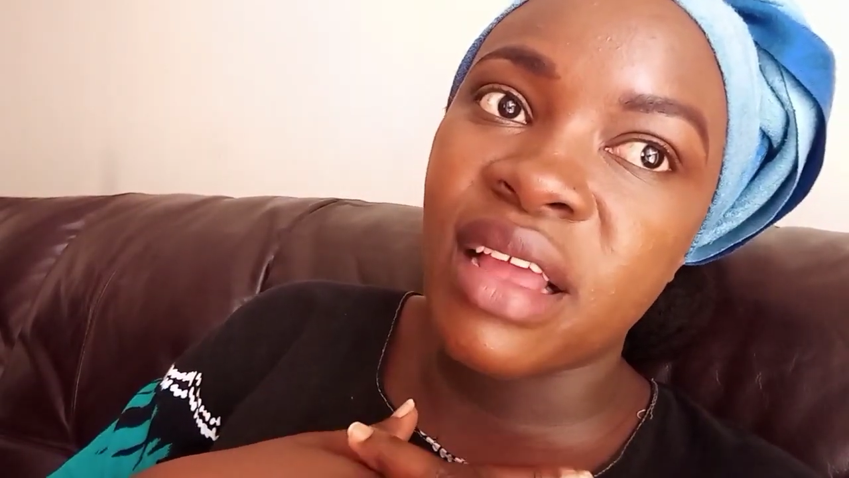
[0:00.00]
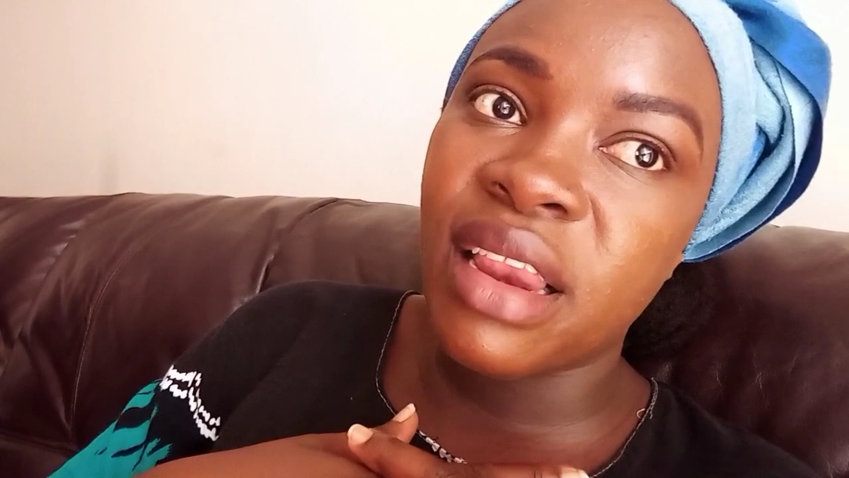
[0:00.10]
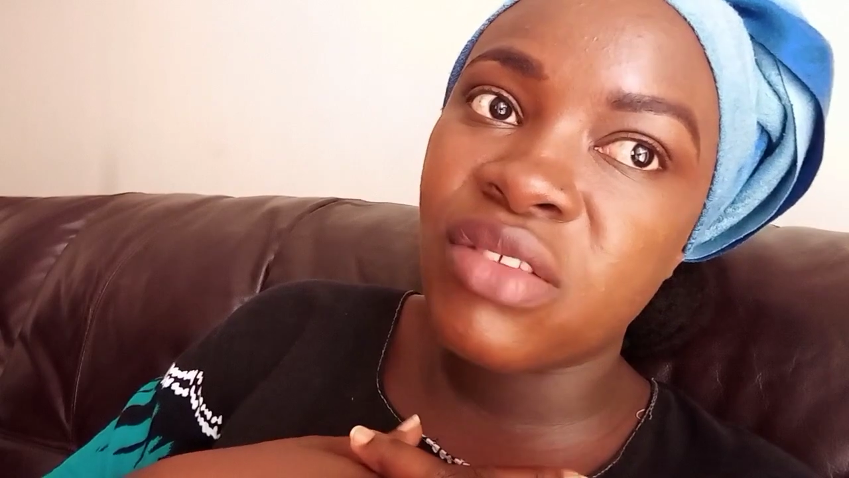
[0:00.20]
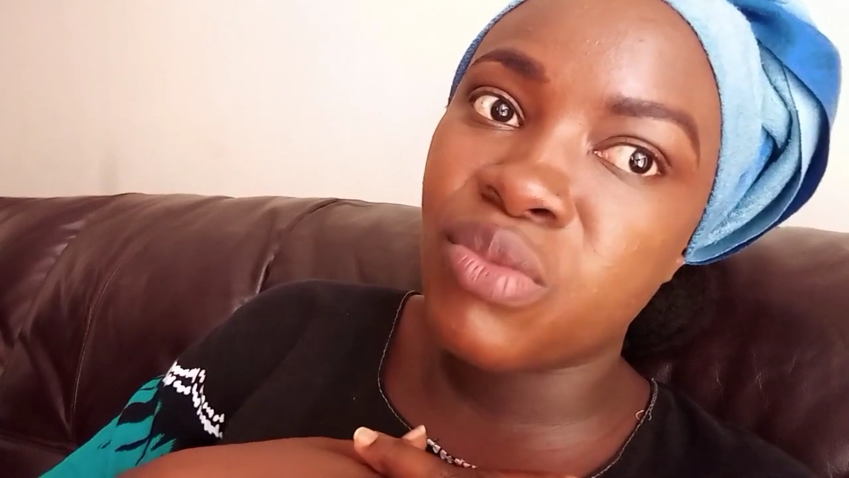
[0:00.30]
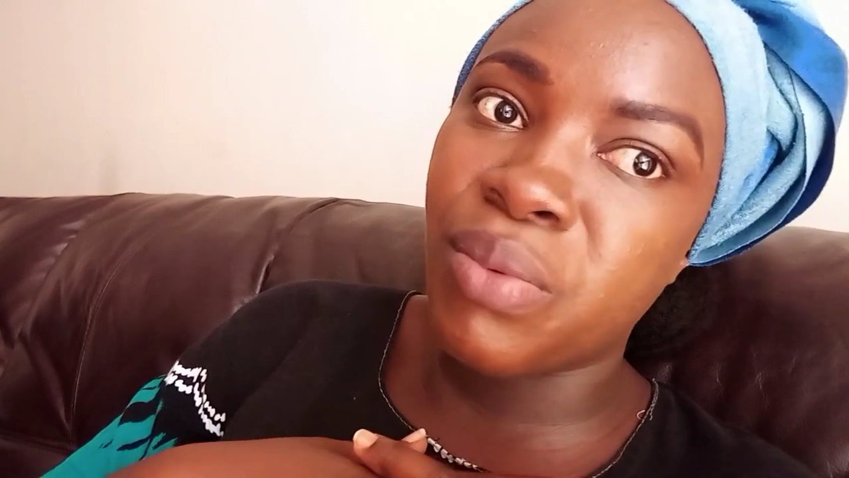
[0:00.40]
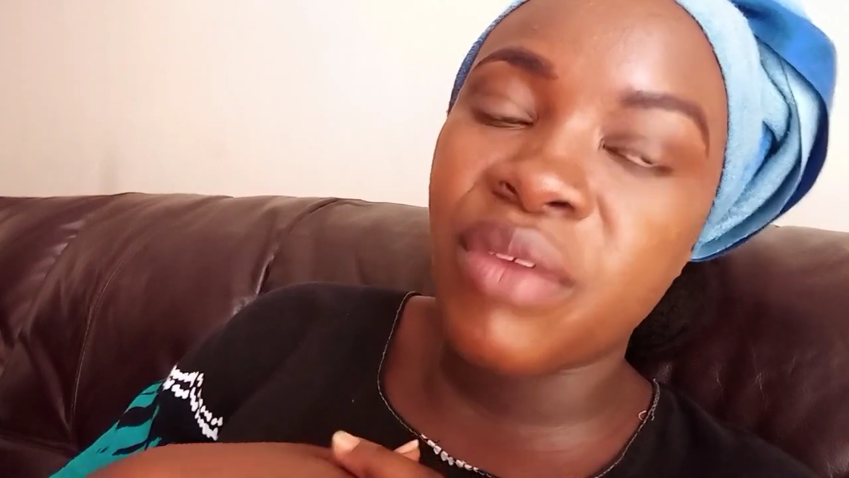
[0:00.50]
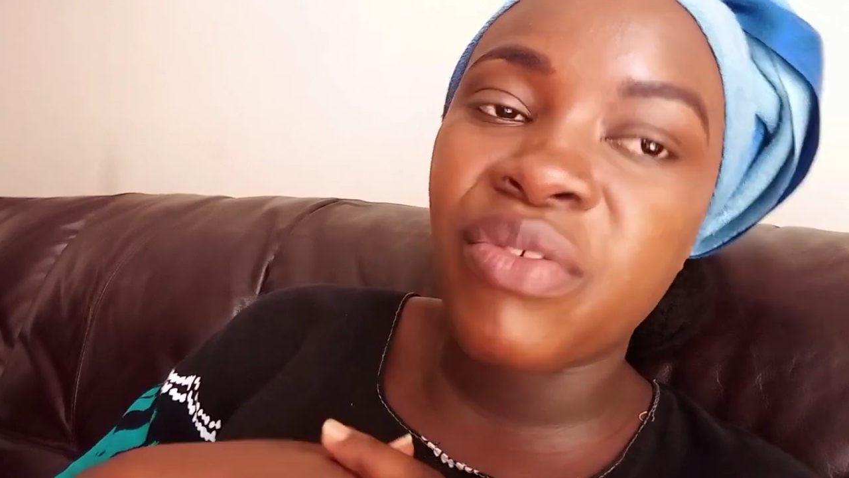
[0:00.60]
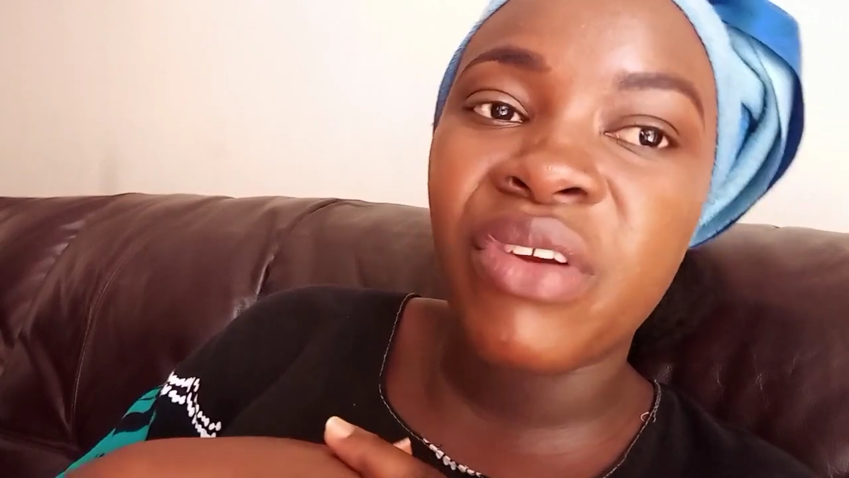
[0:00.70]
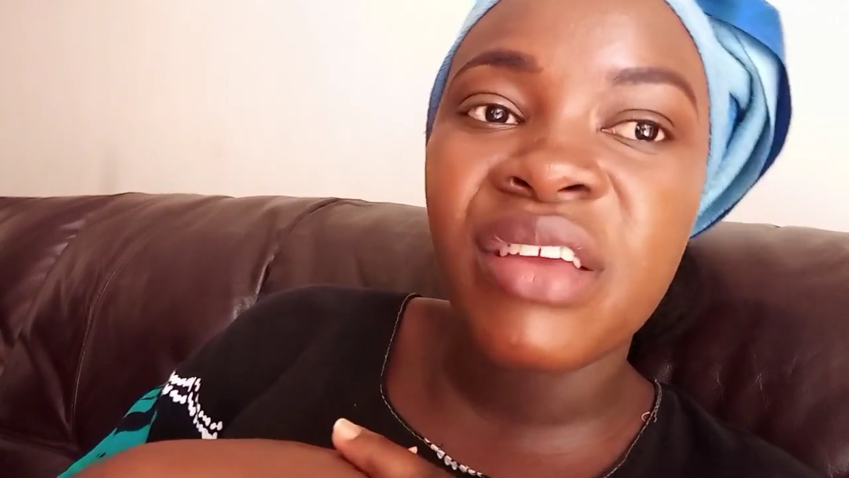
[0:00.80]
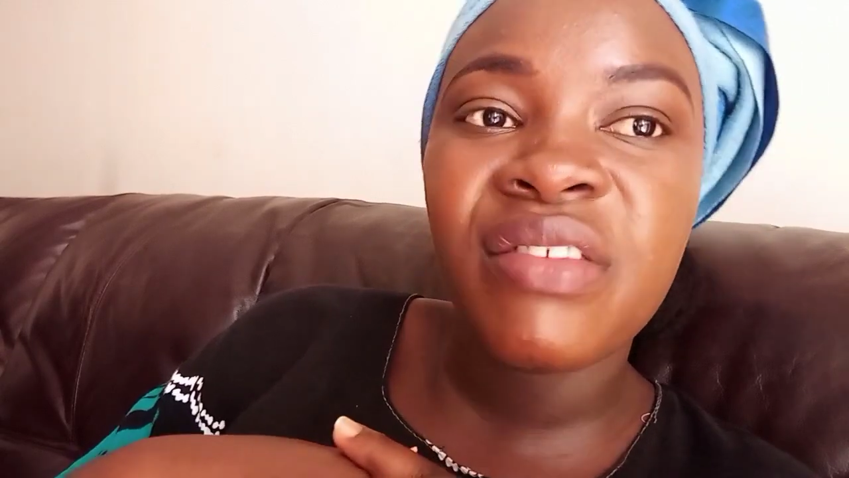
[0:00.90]
Let's pray
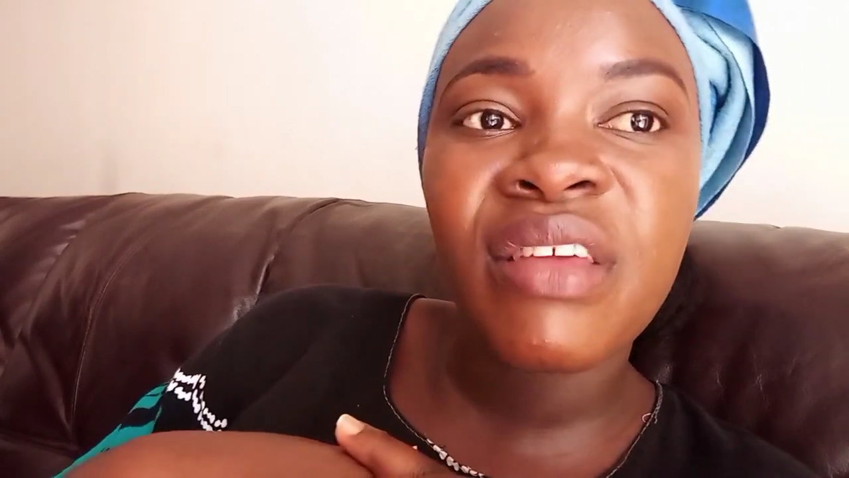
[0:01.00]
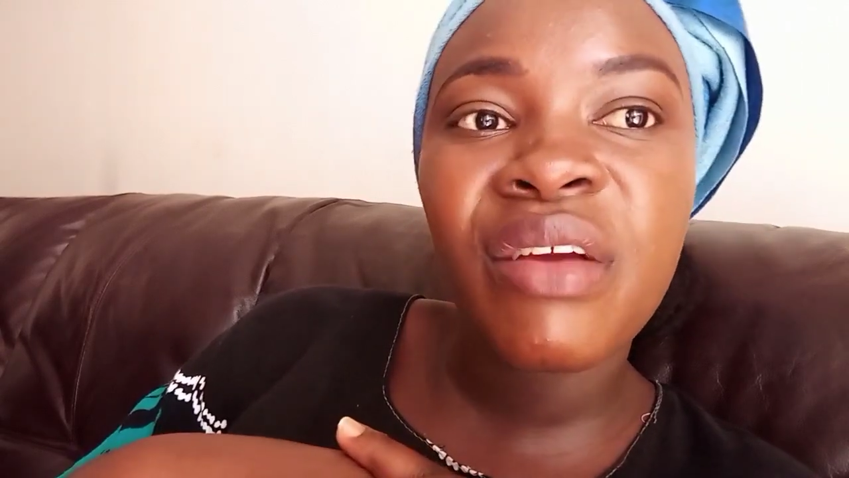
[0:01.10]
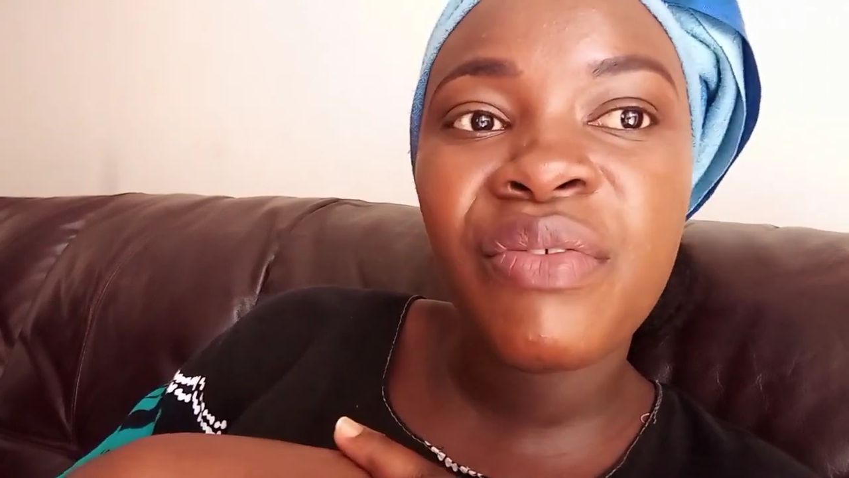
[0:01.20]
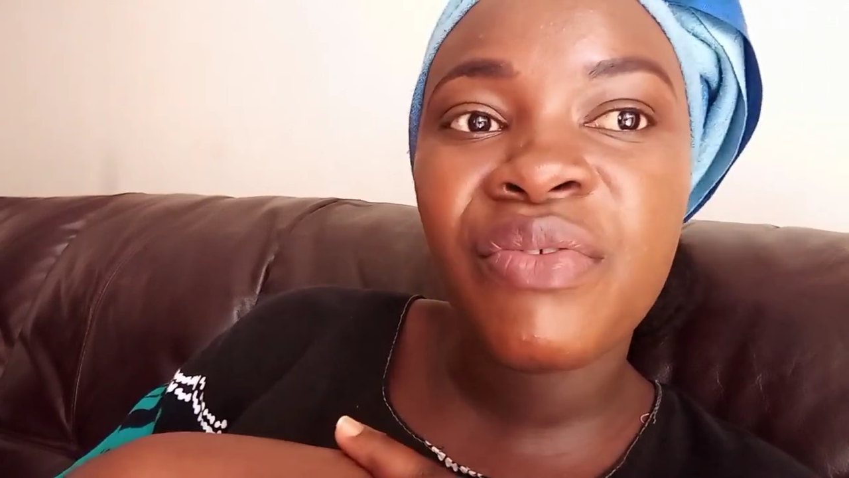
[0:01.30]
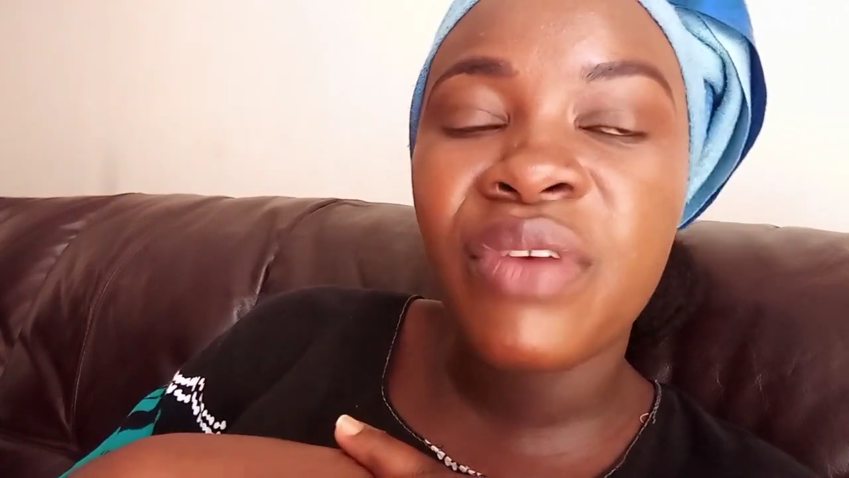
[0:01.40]
for ourselves